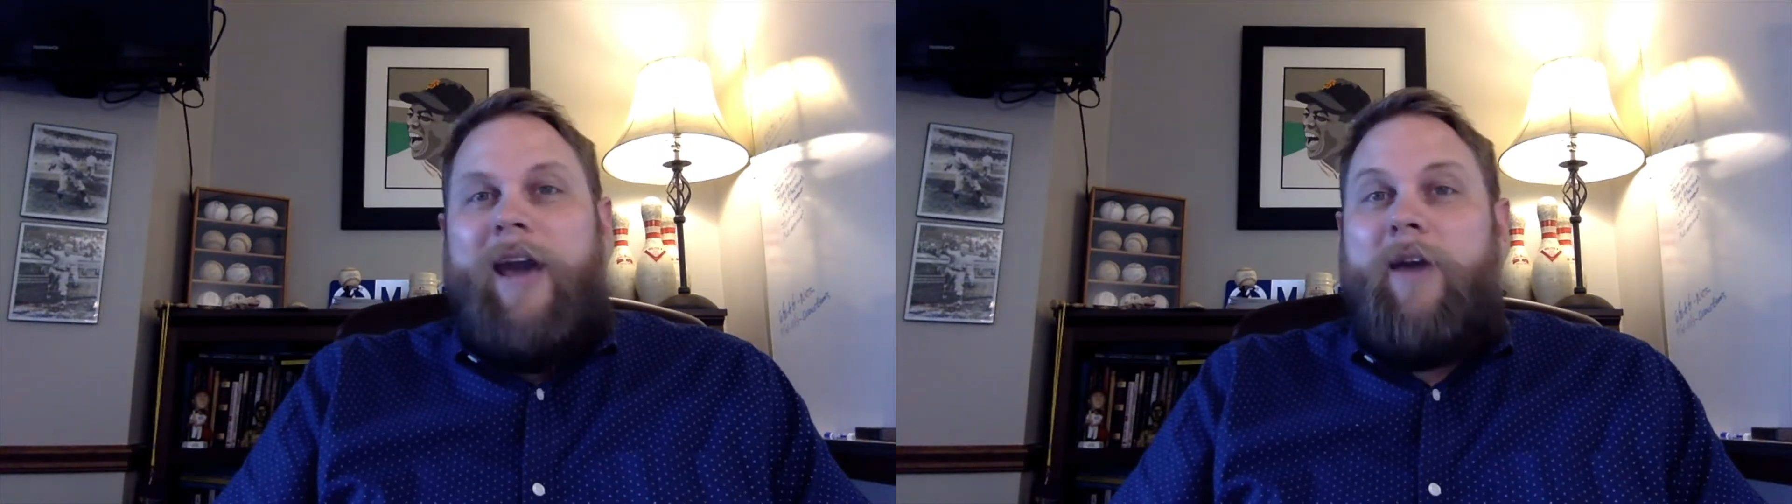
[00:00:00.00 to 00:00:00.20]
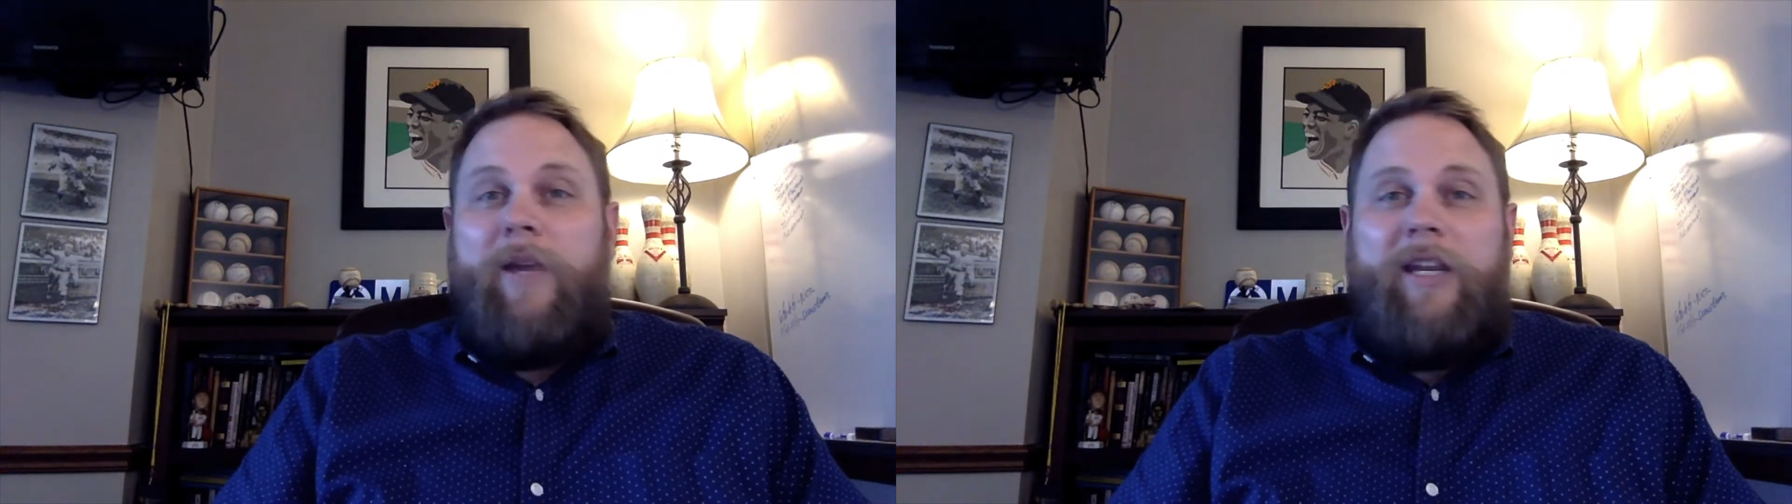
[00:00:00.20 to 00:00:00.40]

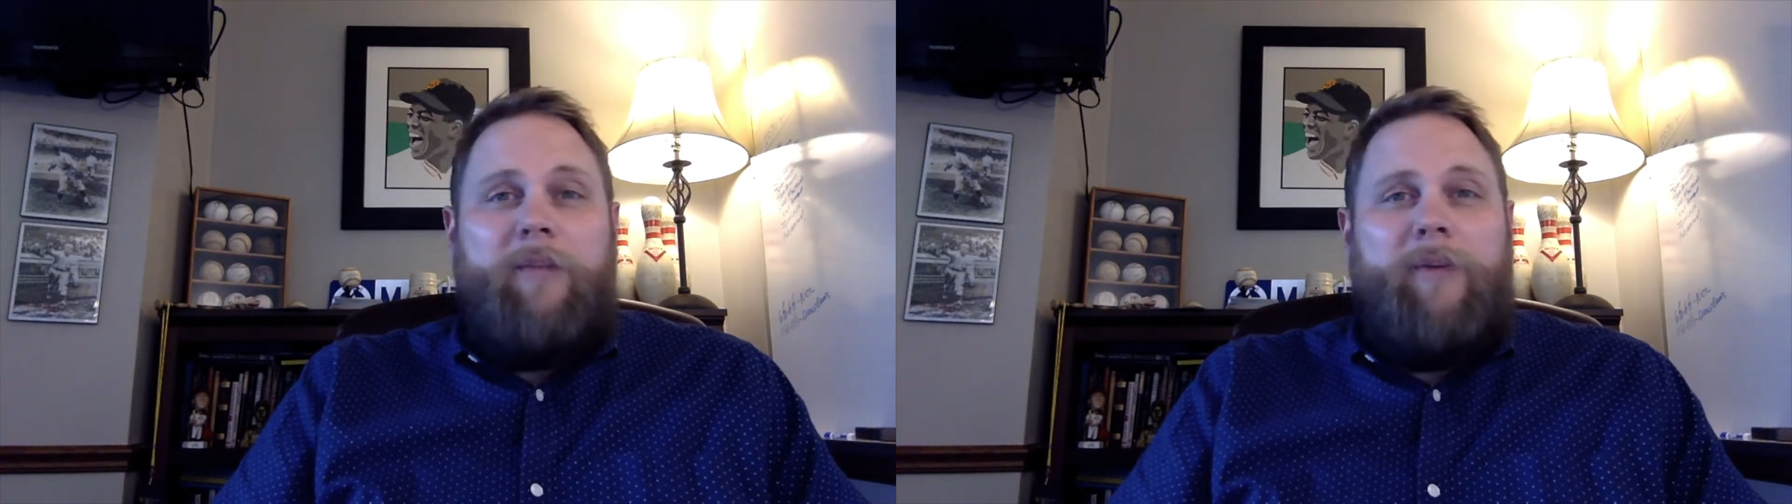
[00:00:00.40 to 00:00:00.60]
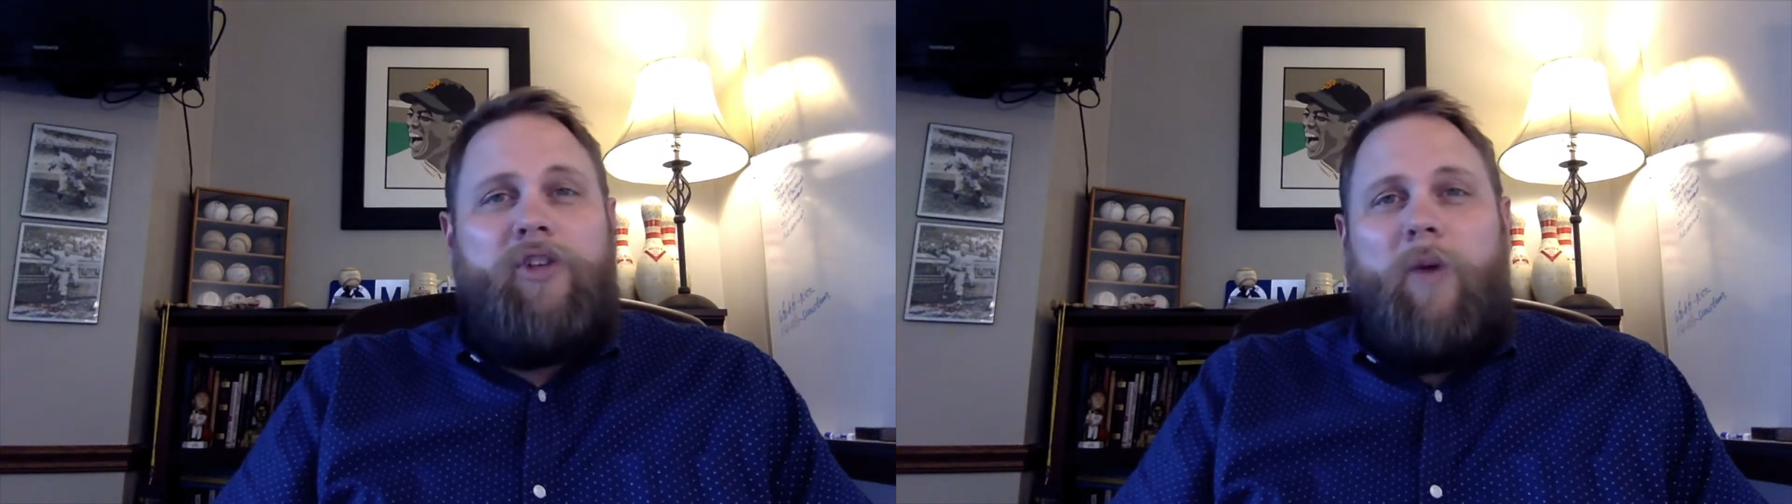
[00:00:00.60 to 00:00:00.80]
hey, we need
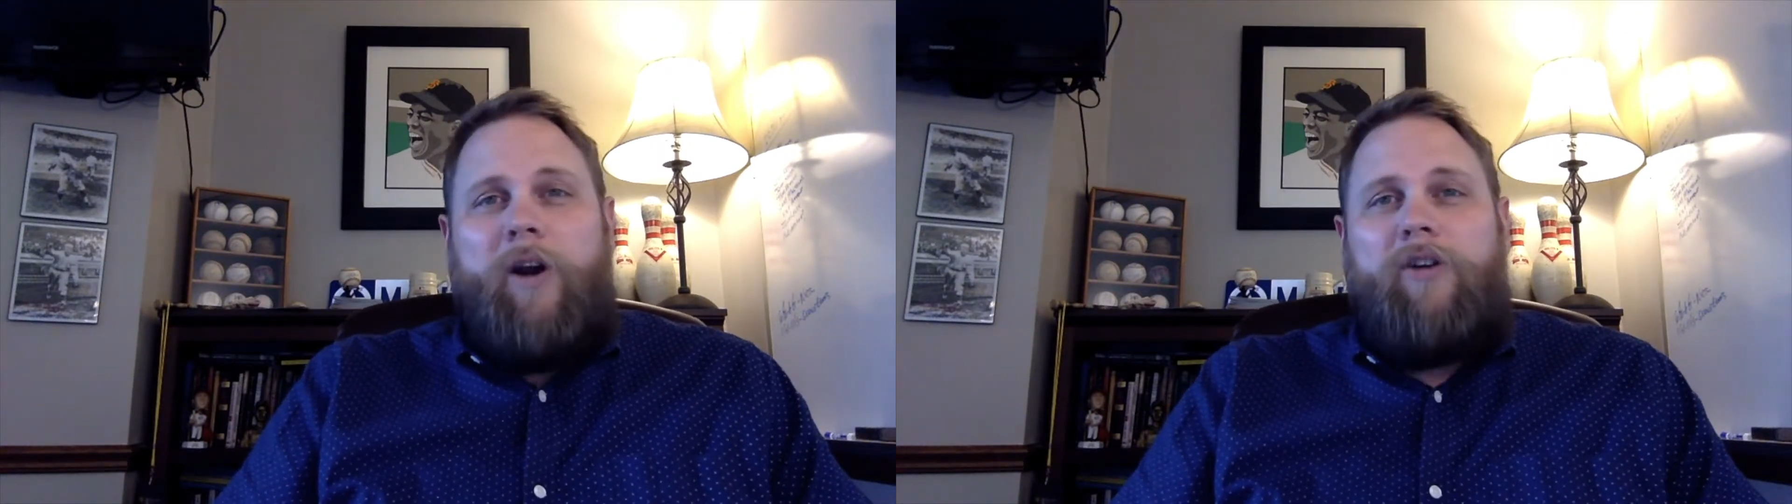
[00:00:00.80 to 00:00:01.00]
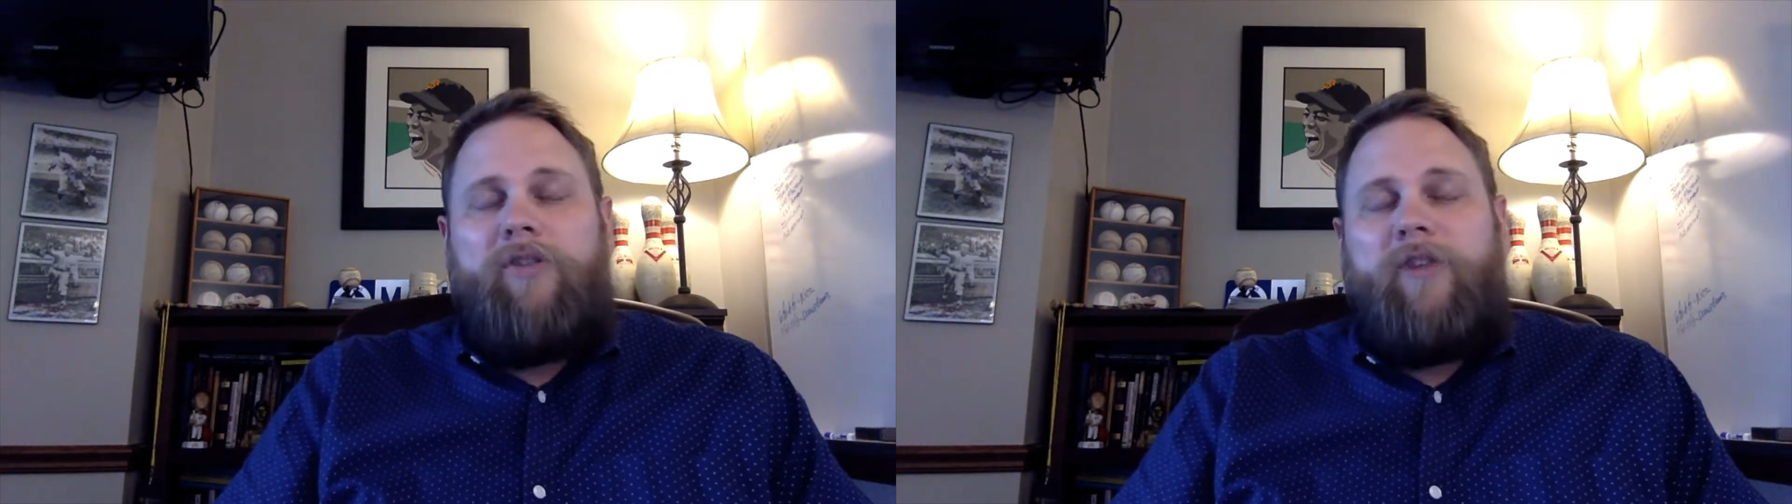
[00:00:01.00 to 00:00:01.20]
a bunch of
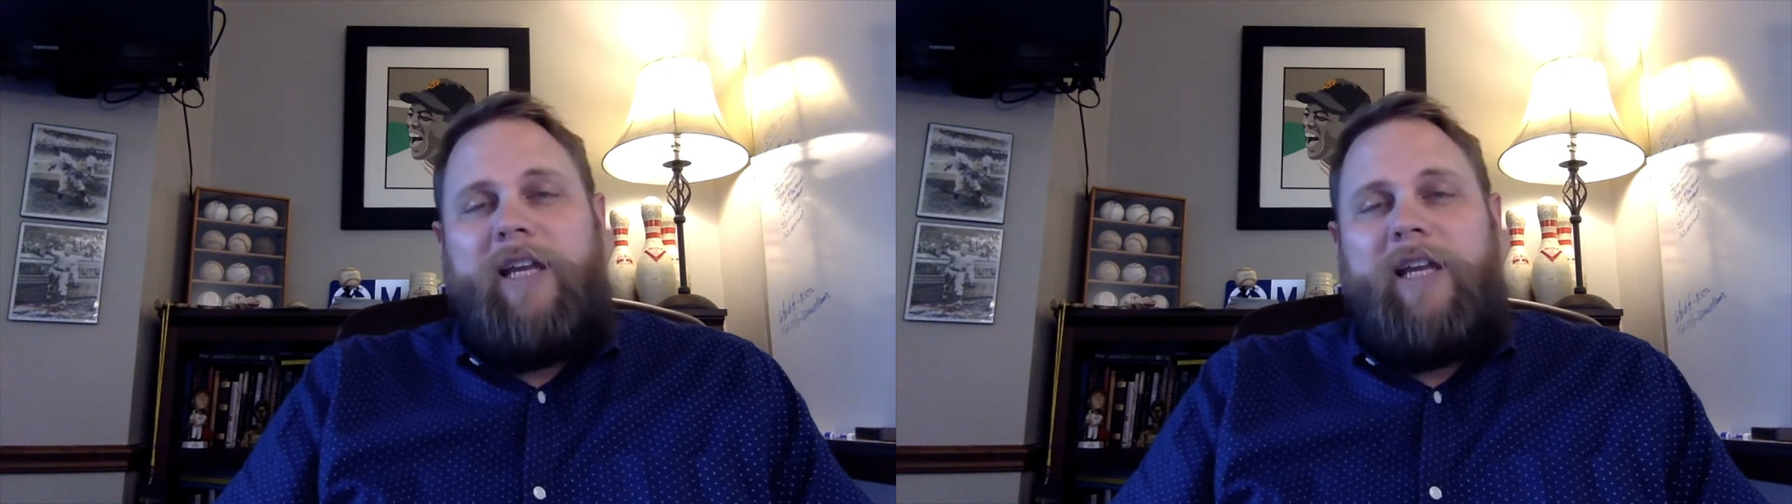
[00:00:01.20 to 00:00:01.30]
workers for